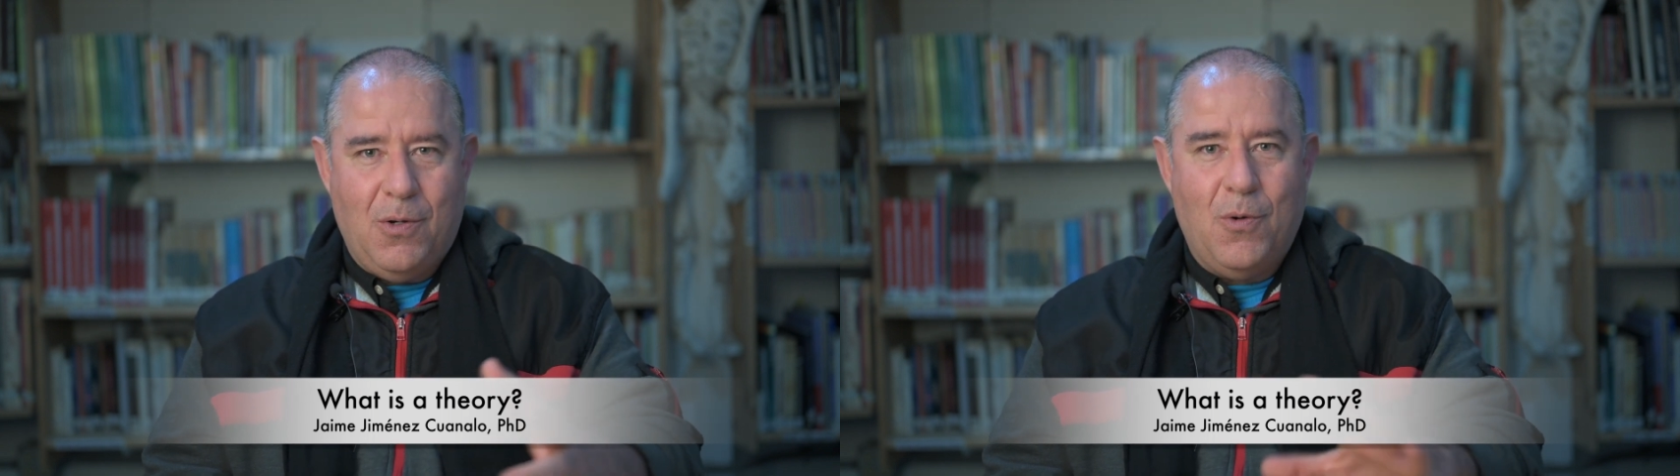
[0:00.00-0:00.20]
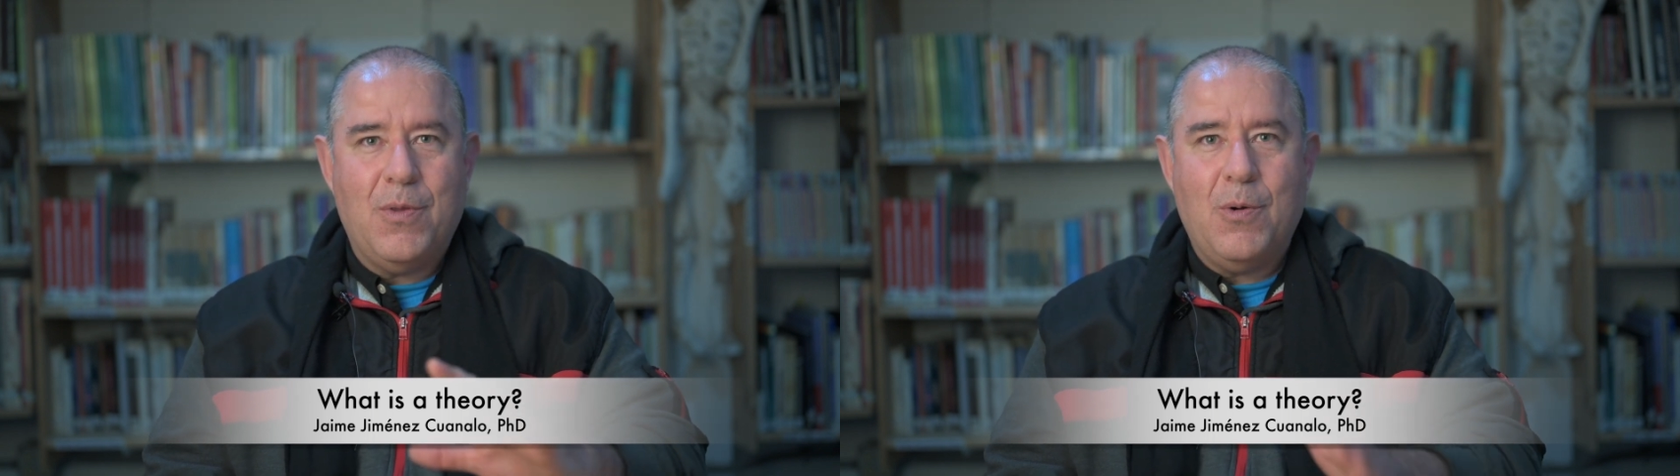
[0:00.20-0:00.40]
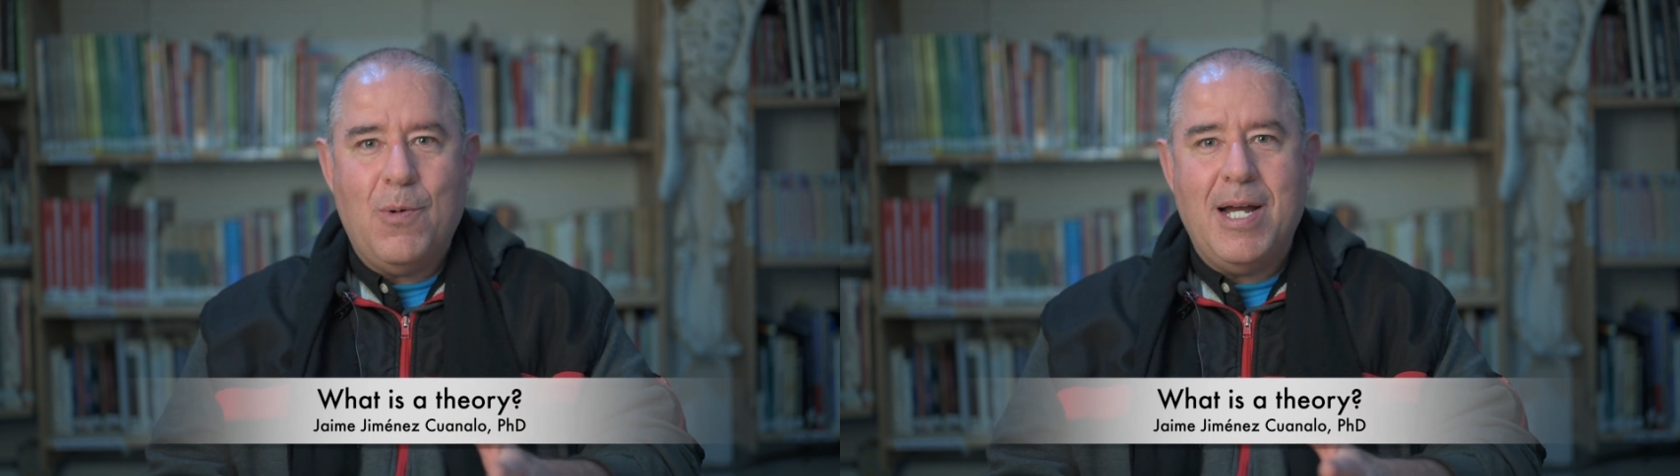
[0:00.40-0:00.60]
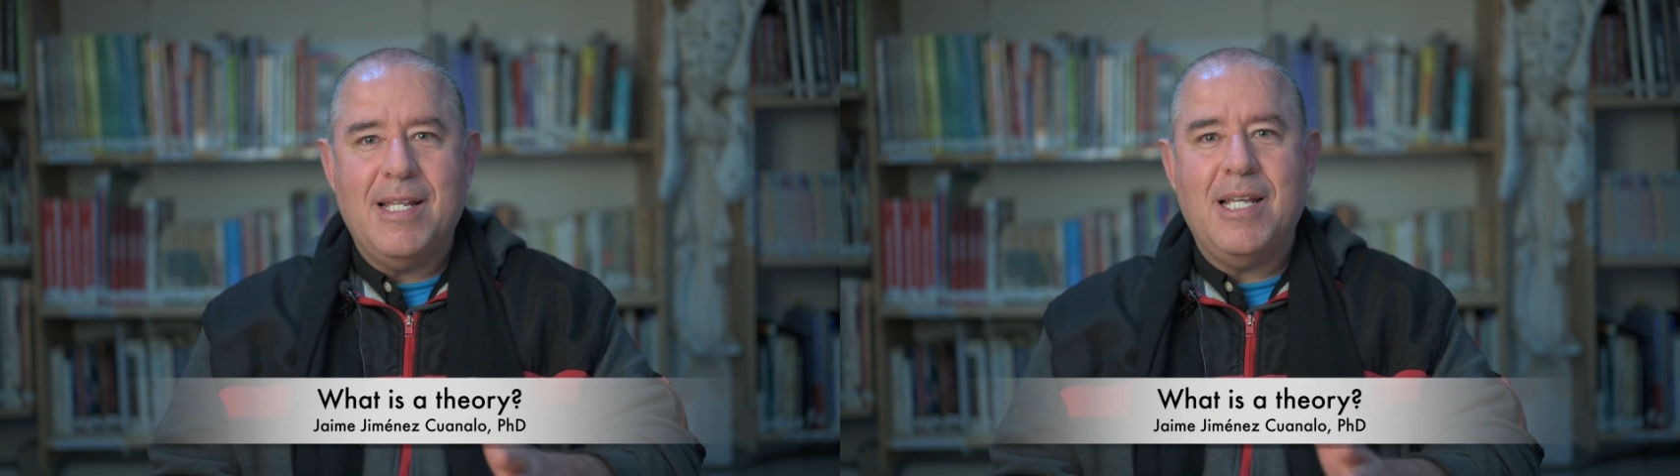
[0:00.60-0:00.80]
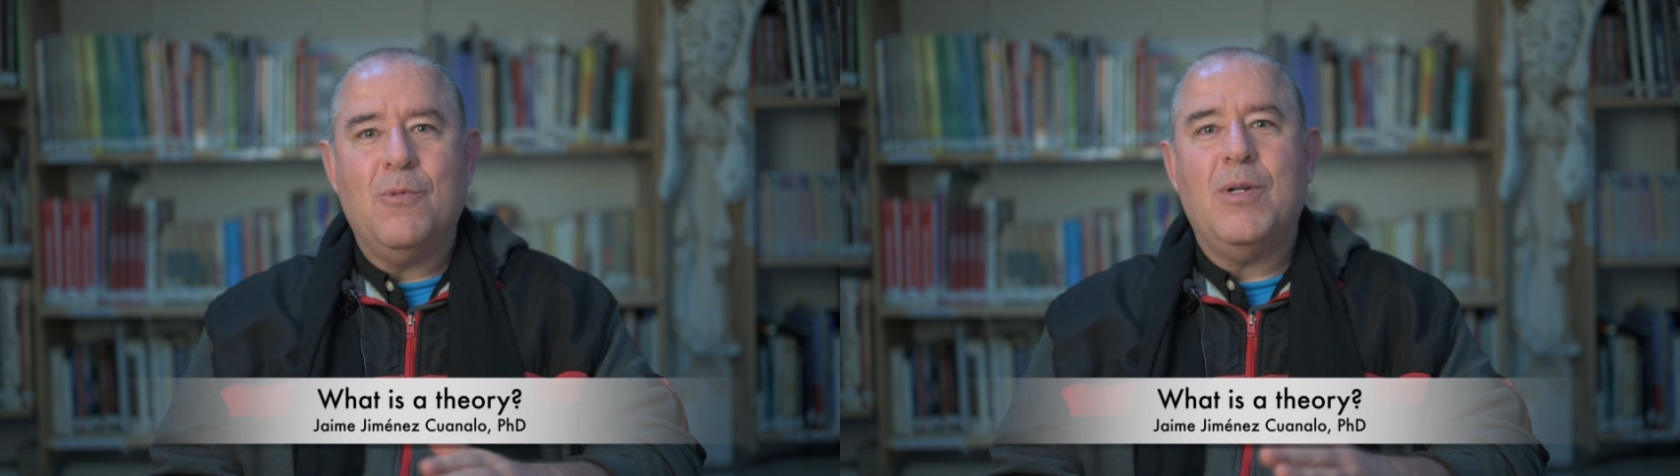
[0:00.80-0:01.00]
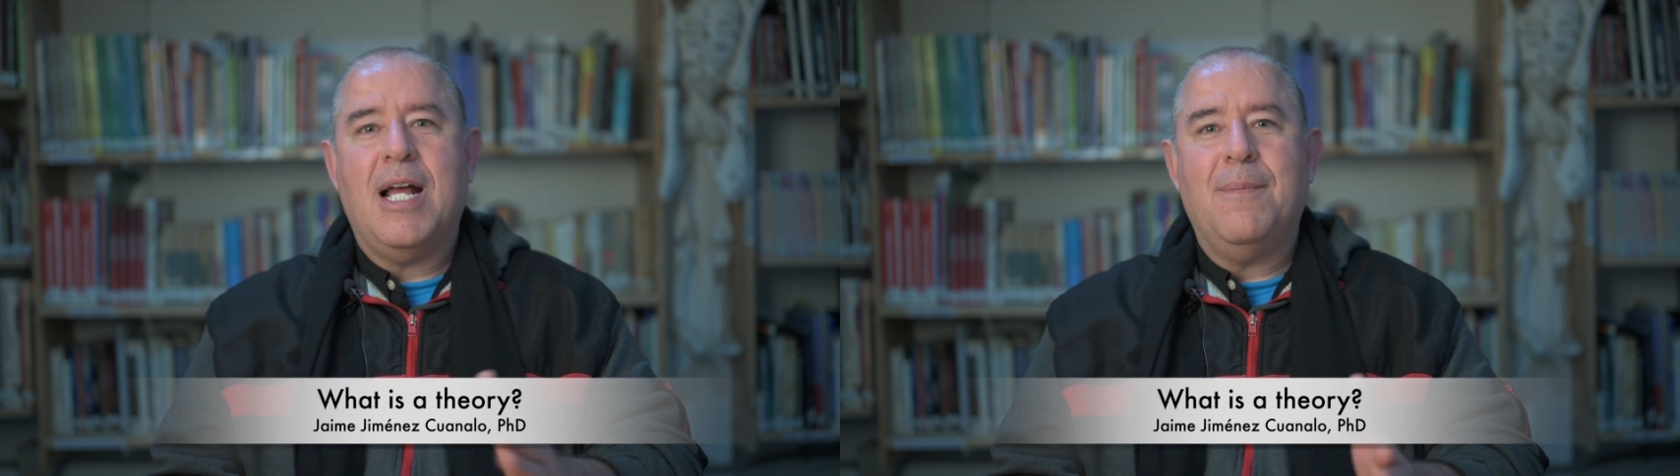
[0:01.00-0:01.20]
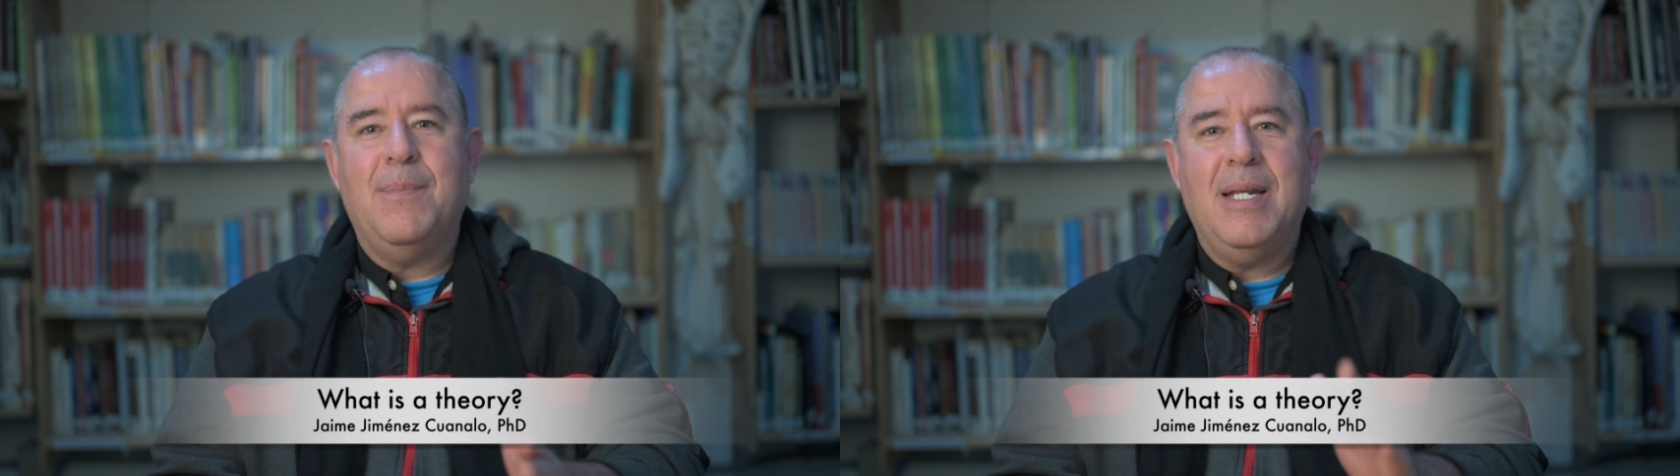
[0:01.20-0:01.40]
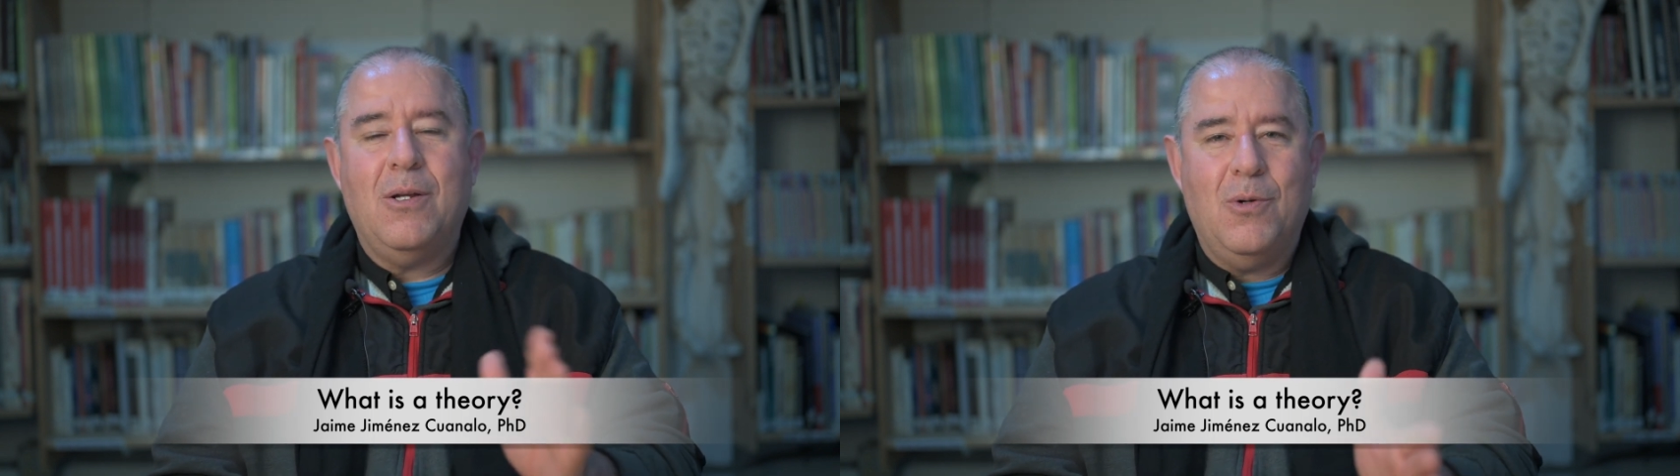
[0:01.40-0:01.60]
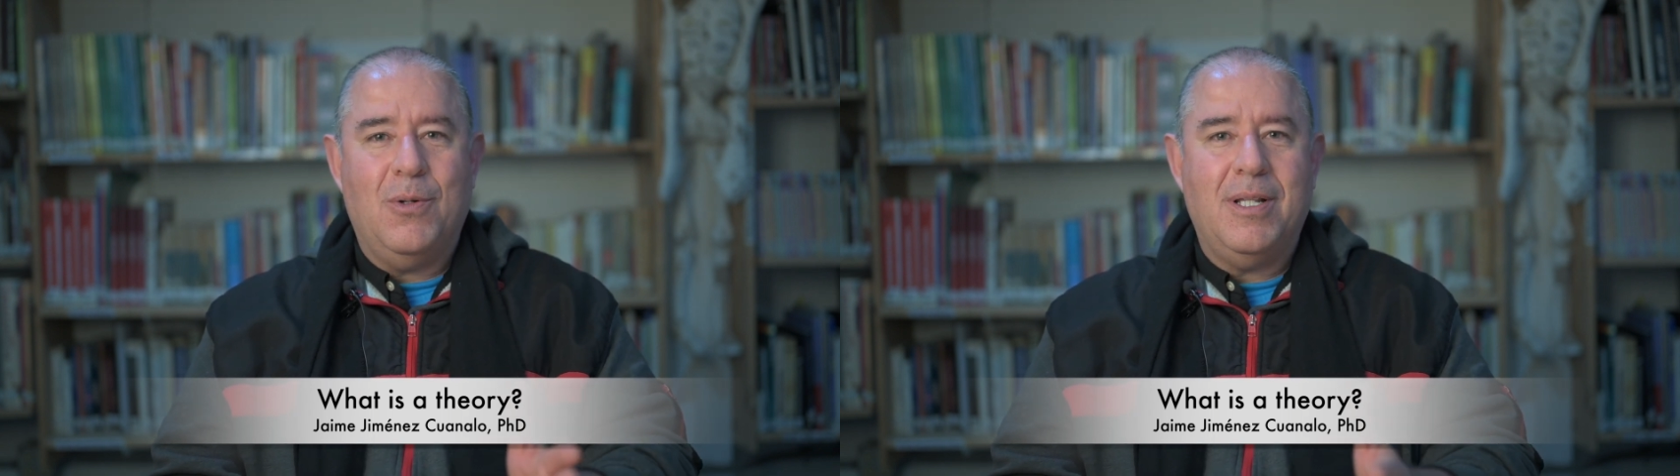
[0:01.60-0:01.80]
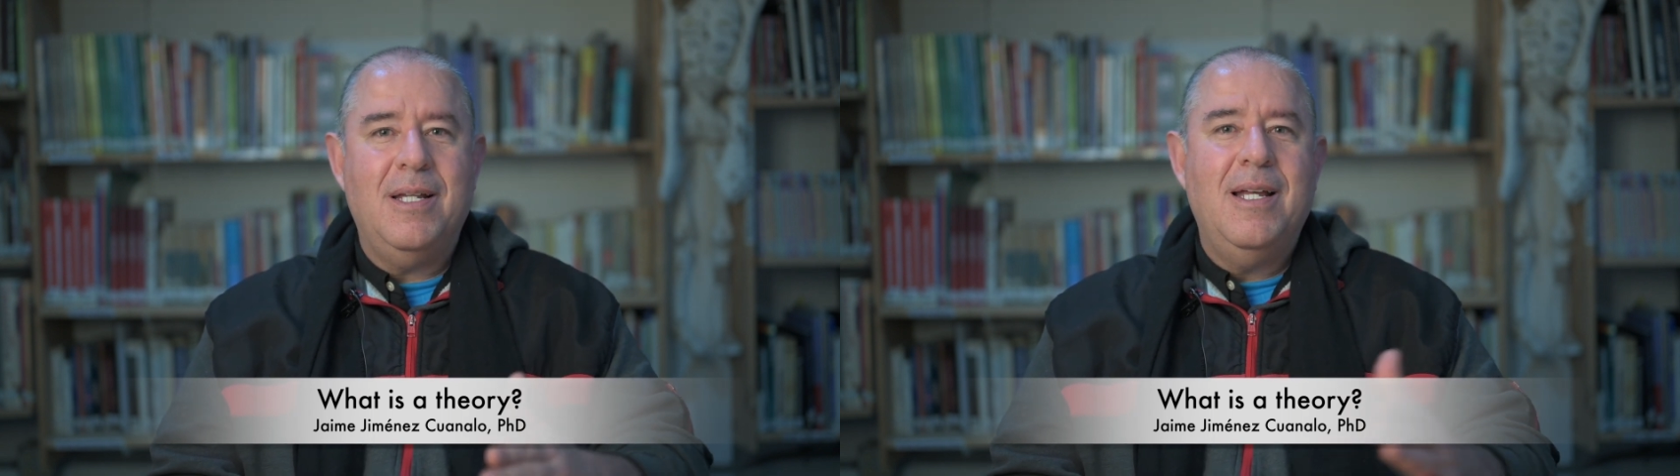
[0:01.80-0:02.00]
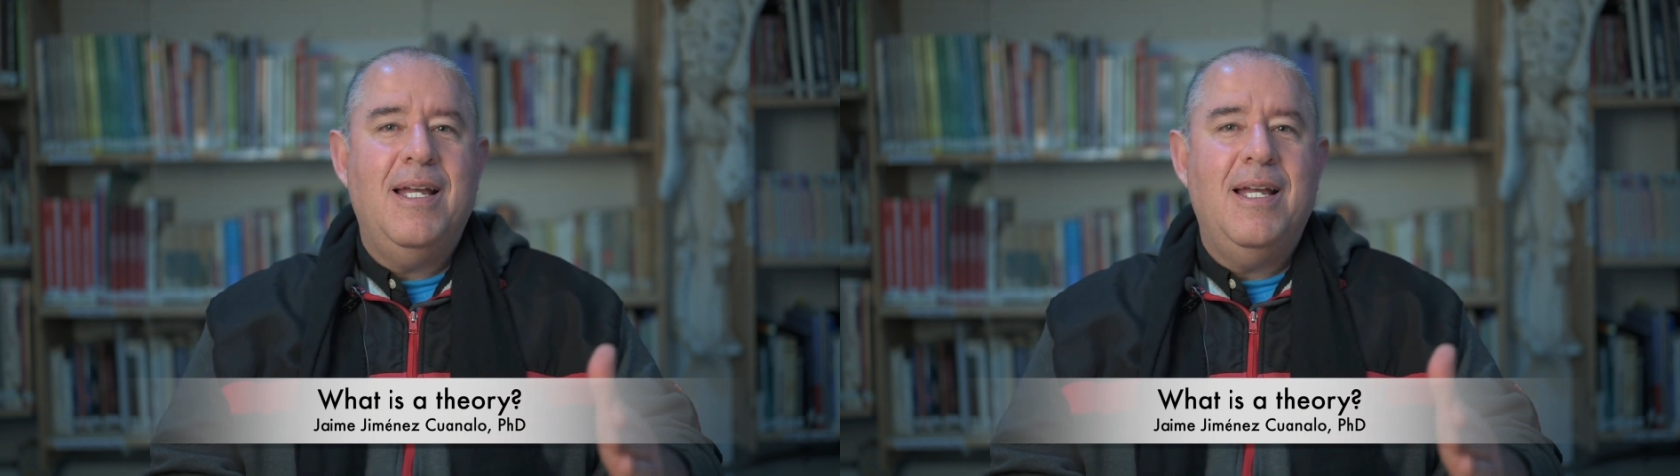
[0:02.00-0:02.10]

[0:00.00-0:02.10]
Otherwise, it would have been called